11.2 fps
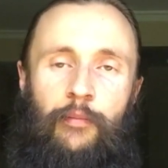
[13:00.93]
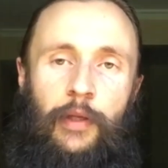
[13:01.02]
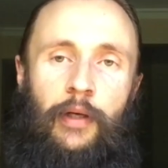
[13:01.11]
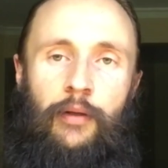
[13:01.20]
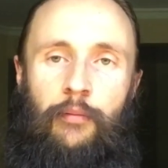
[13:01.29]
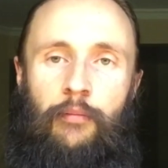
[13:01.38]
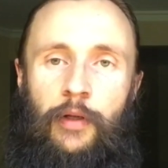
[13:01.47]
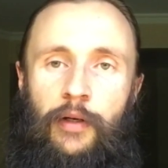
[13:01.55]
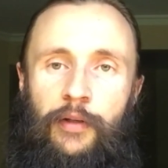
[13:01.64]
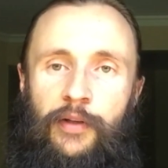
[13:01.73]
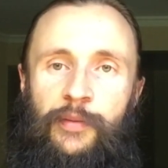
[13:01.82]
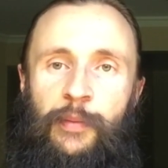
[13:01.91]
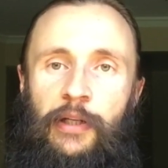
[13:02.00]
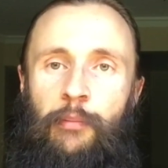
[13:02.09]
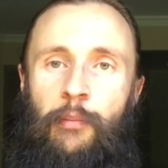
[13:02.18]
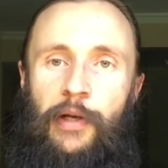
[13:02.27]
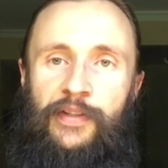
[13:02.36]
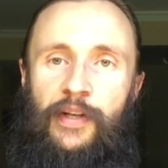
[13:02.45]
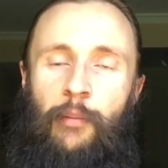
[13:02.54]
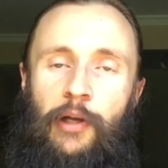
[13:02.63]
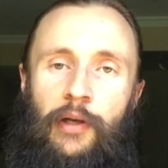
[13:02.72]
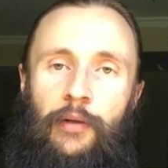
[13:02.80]
then the speed picks
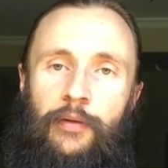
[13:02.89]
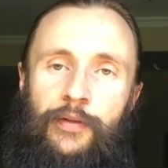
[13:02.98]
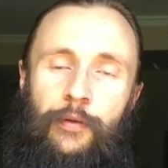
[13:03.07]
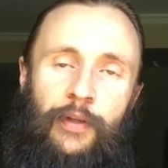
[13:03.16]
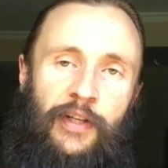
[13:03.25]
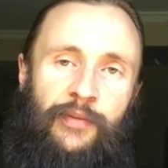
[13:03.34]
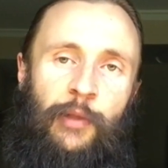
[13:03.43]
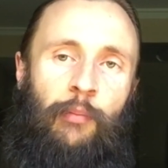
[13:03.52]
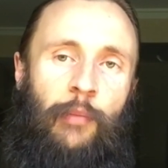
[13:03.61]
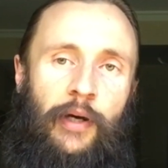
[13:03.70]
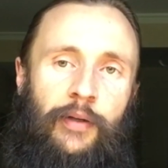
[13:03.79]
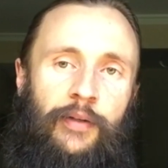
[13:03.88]
up again. So that's been my